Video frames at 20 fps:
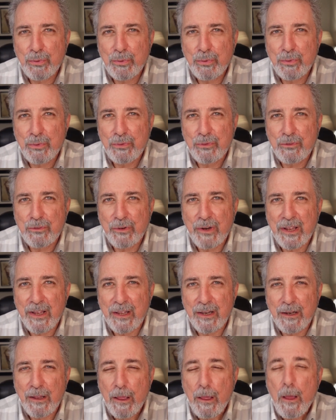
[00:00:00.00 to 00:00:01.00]

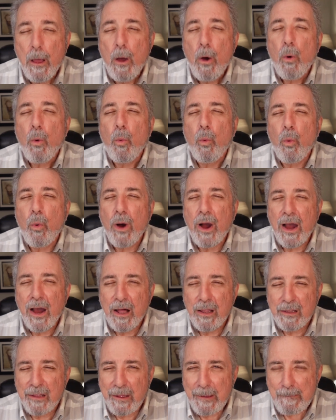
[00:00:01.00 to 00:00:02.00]
dread,
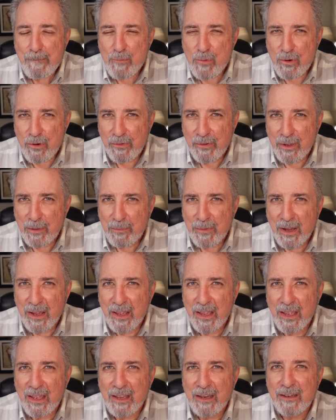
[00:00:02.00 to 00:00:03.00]
while I'm moving my
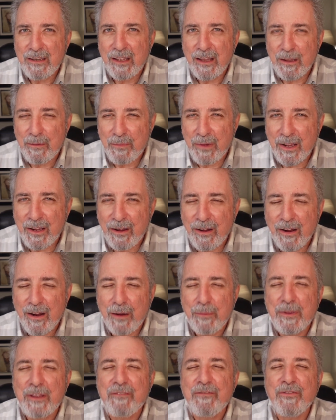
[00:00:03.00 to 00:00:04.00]
hand down my
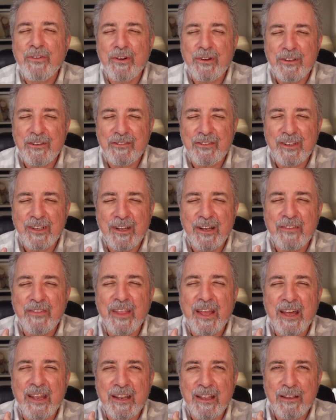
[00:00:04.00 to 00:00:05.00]
arm and focusing on
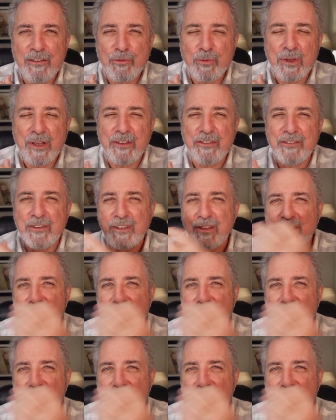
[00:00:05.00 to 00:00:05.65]
that as well. So you can